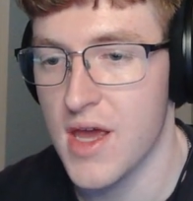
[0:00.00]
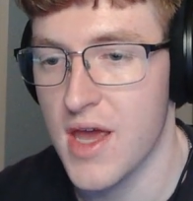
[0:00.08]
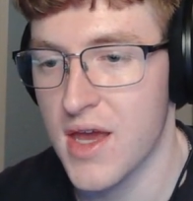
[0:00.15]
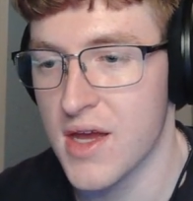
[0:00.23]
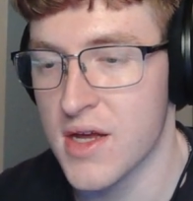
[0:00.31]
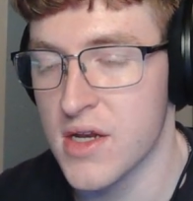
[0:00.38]

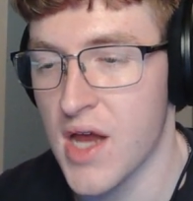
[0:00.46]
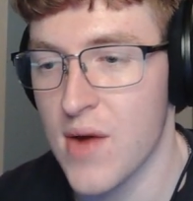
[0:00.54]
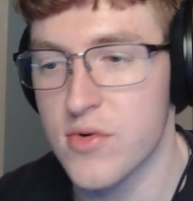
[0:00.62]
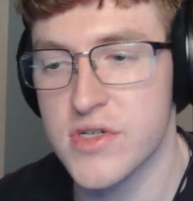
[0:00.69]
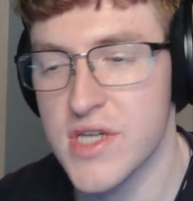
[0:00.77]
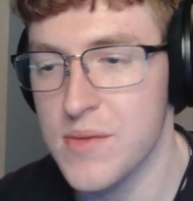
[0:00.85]
And I
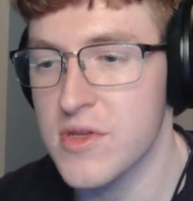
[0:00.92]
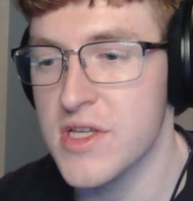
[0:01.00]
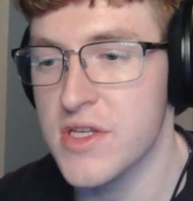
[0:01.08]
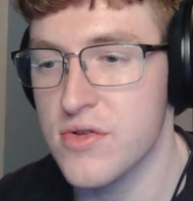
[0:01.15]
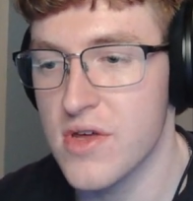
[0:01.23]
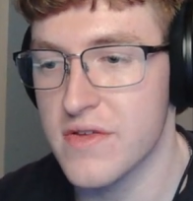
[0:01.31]
would
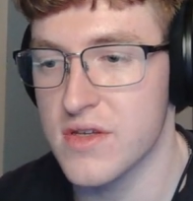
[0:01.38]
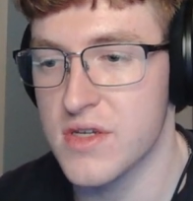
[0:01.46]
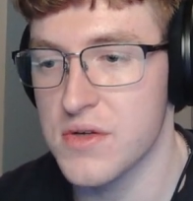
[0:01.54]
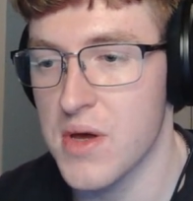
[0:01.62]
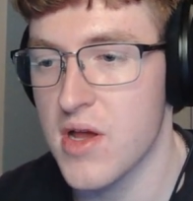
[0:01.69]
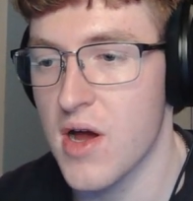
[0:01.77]
typically do this
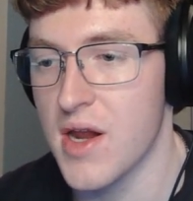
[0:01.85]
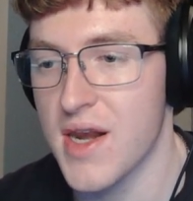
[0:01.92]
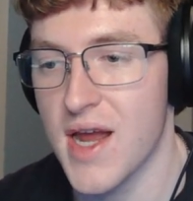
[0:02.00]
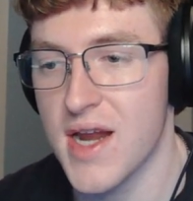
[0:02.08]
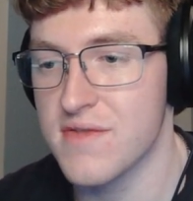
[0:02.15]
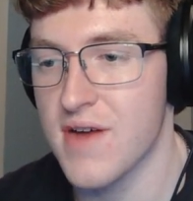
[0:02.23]
until I got
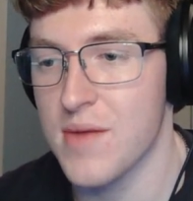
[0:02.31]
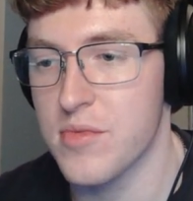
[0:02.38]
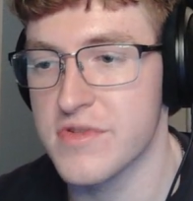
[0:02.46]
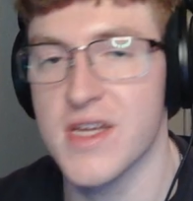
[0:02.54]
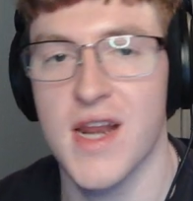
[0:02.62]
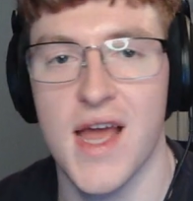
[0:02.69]

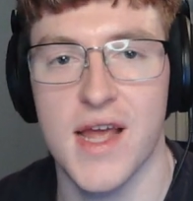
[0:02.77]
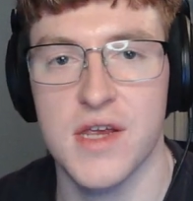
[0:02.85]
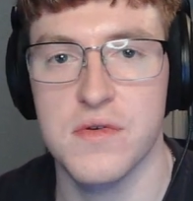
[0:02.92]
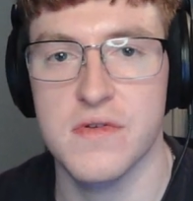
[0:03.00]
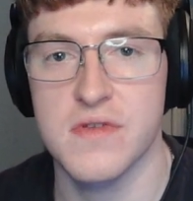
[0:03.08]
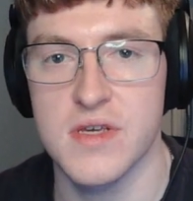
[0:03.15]
95%
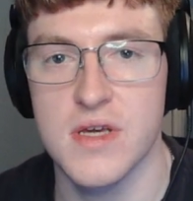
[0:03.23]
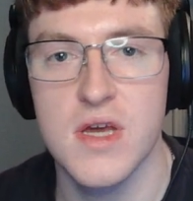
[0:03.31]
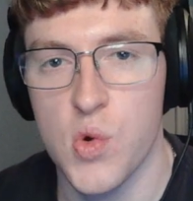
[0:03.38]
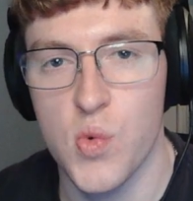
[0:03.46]
accuracy